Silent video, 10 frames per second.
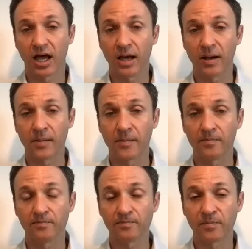
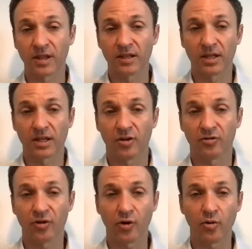Um,
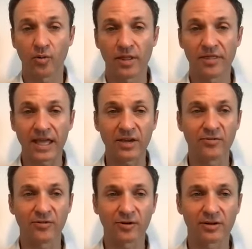so I want to thank you
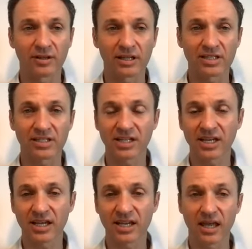for listening.